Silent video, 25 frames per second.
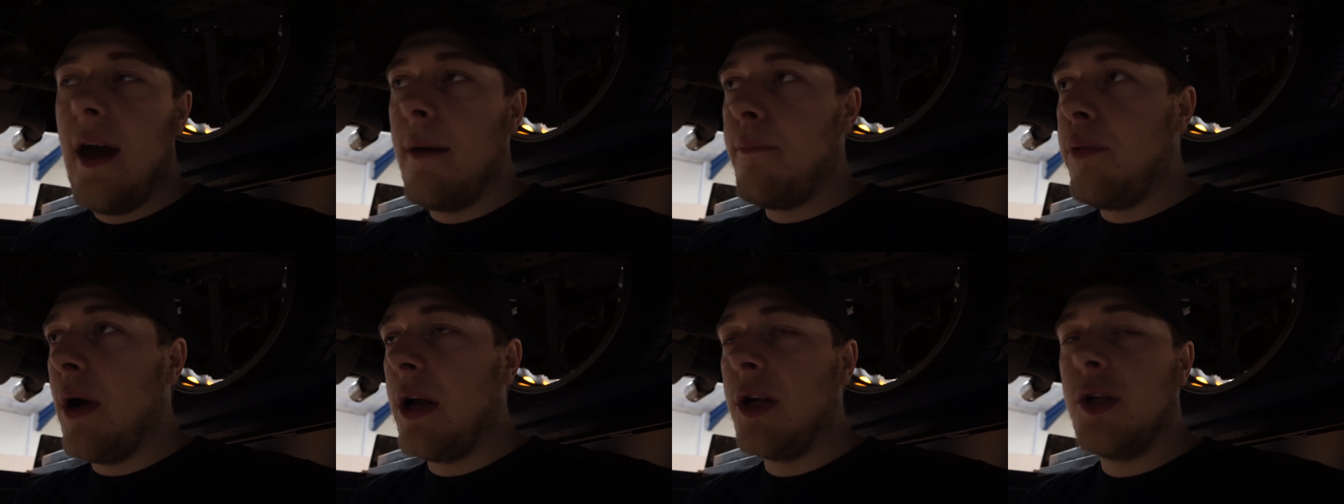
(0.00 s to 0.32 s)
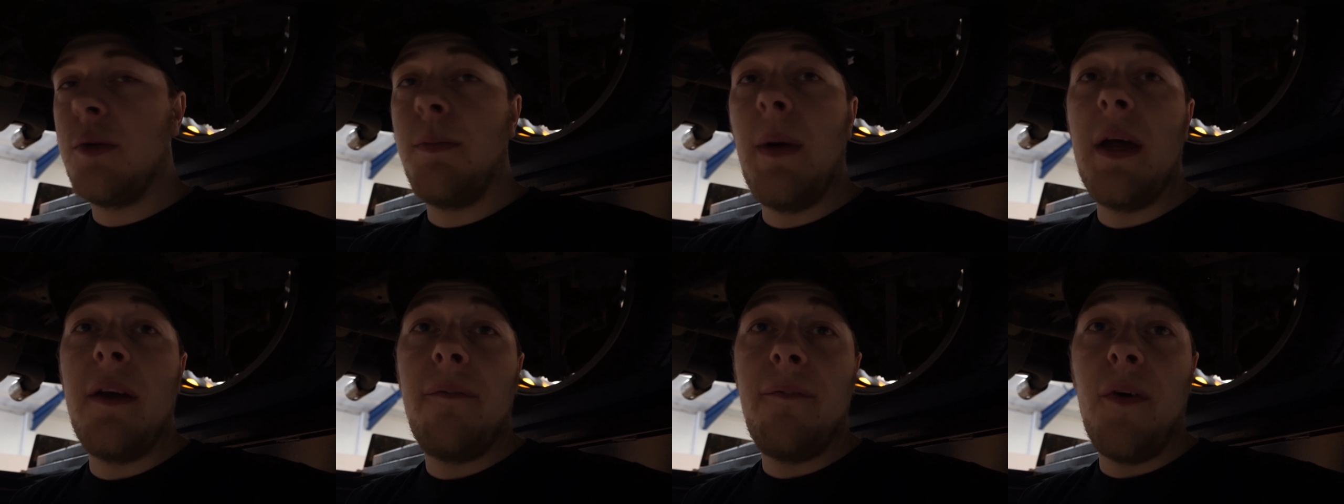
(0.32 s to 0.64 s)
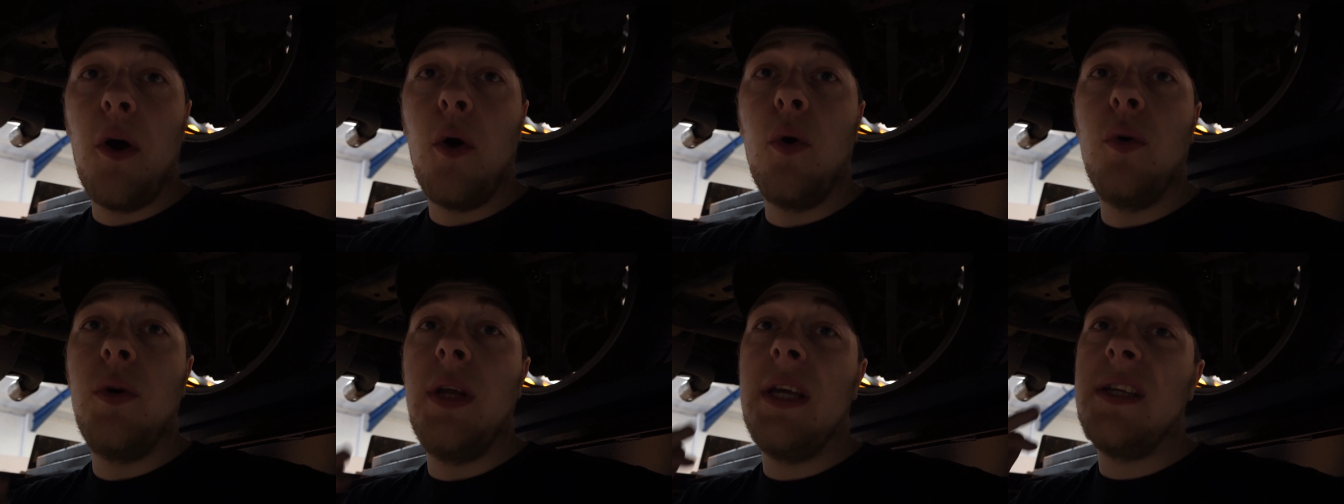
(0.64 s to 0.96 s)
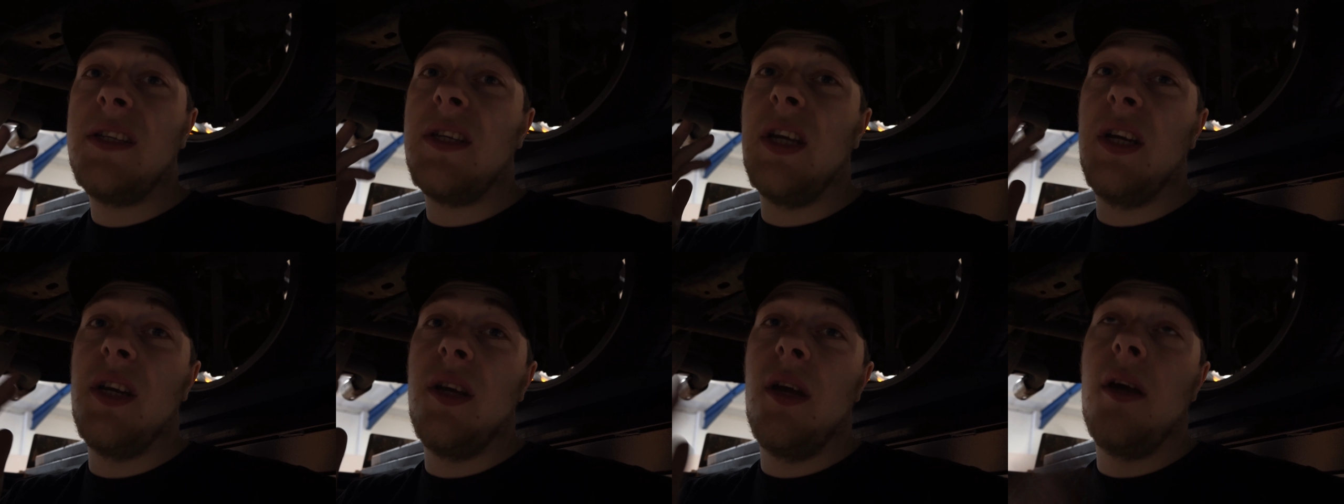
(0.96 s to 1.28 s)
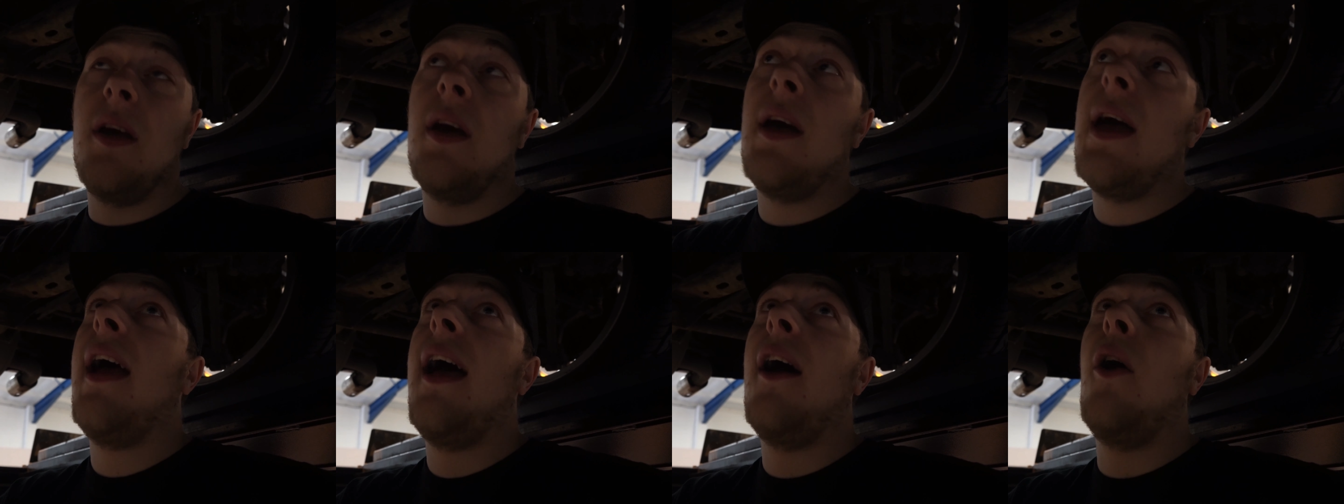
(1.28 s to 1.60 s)
branch manifold is going to
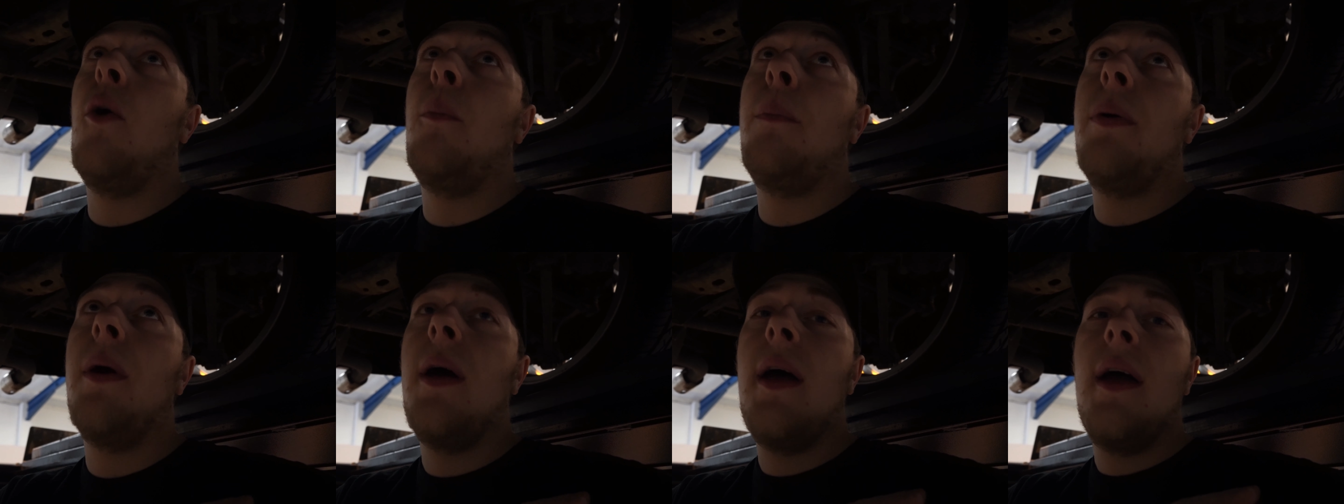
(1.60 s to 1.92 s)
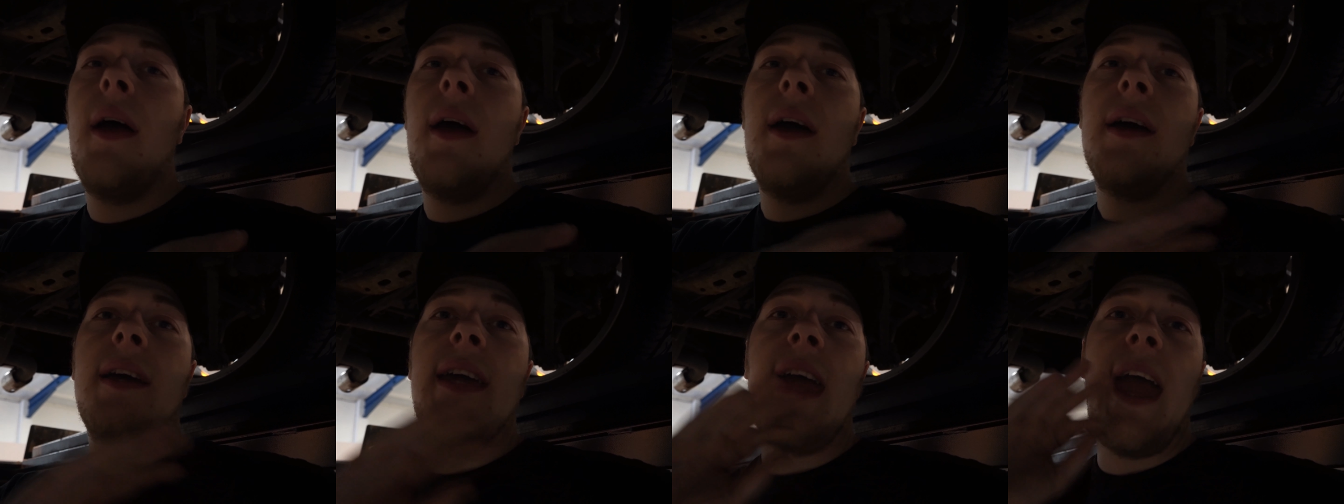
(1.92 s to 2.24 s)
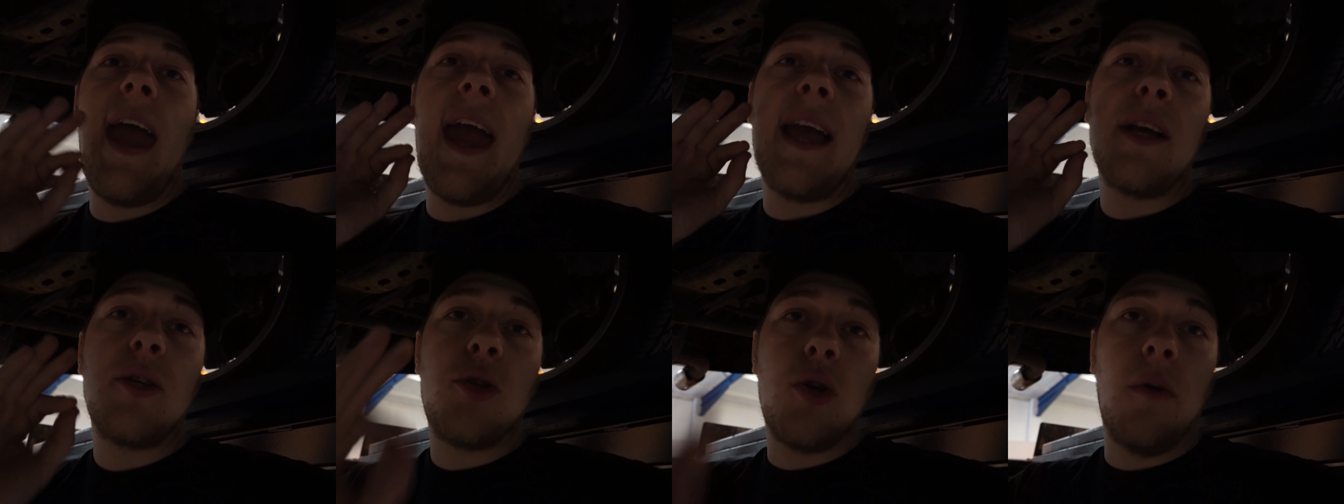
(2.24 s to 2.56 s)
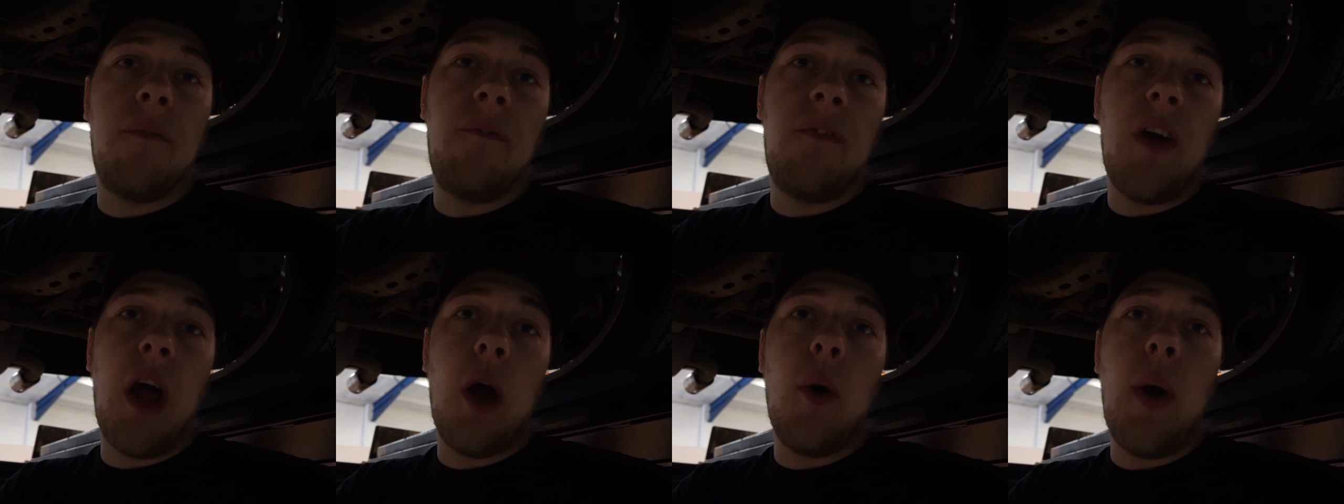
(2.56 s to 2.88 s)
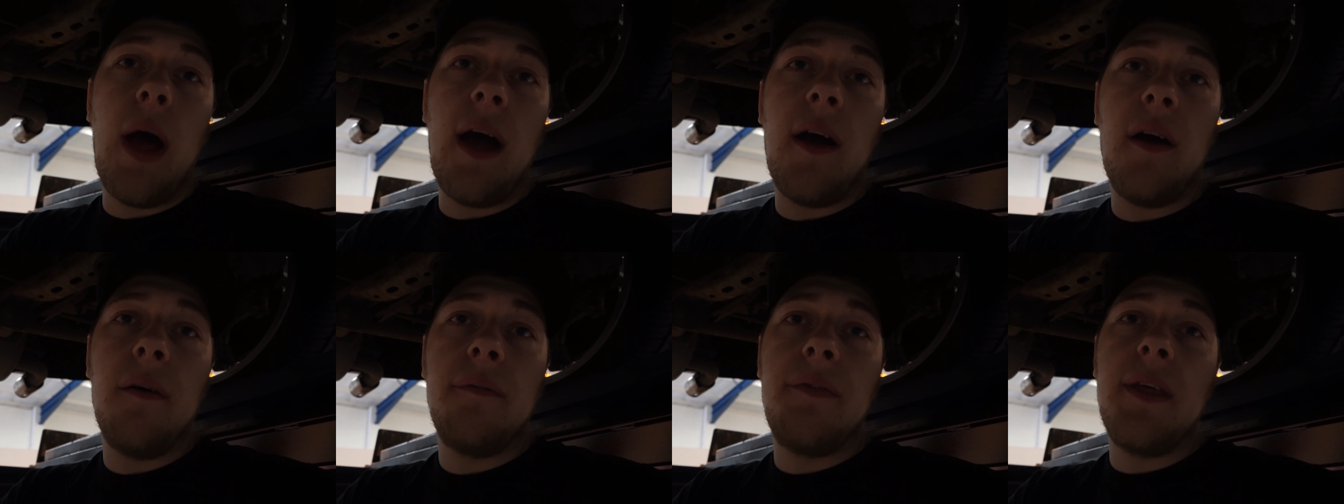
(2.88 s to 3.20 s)
help get extra flow
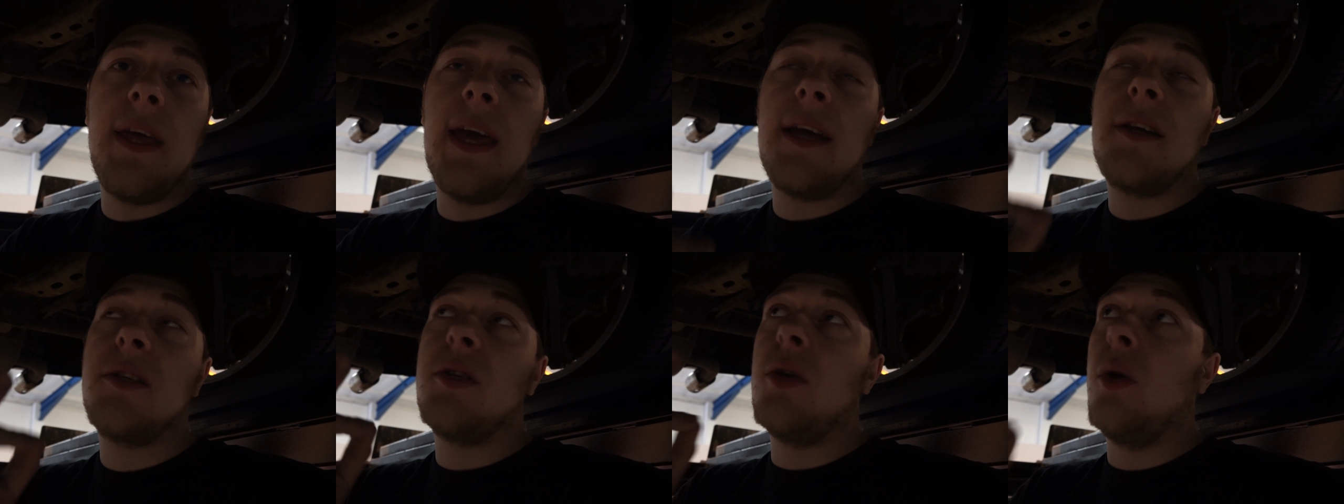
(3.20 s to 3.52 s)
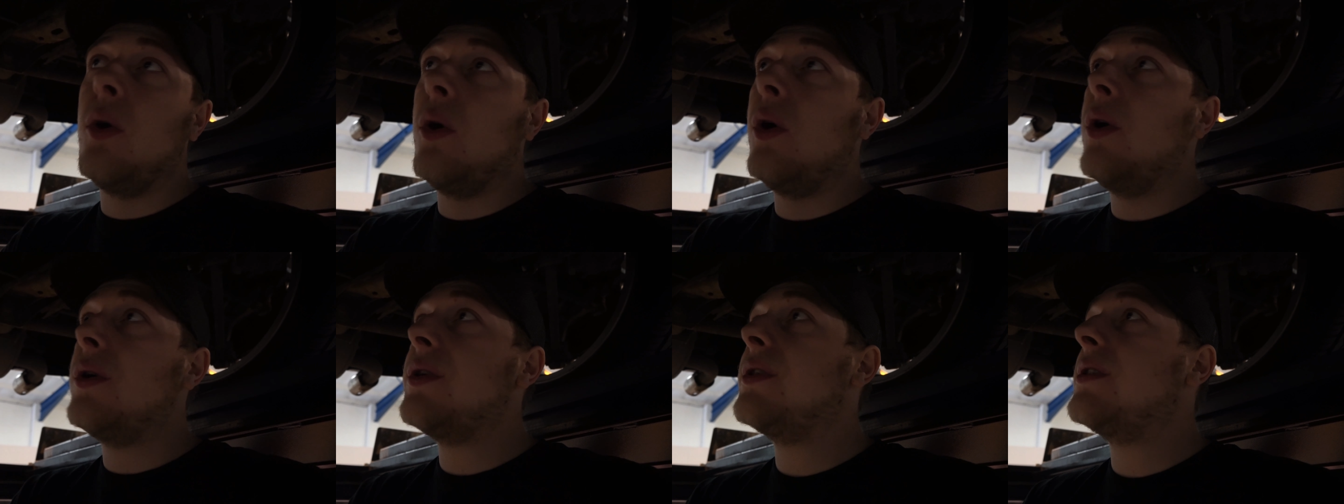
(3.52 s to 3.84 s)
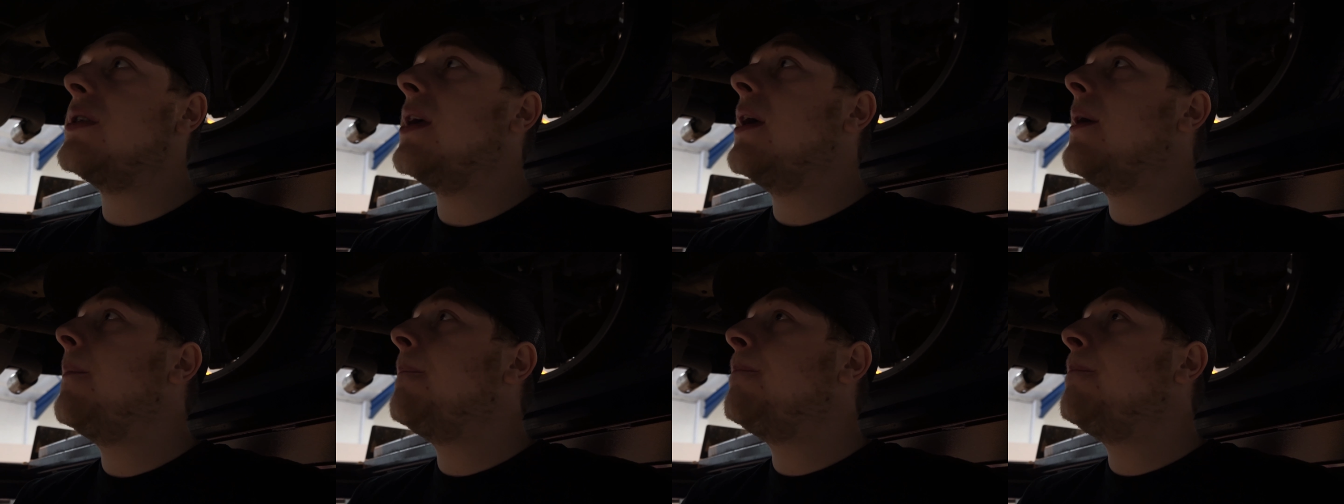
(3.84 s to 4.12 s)
out of the exhaust,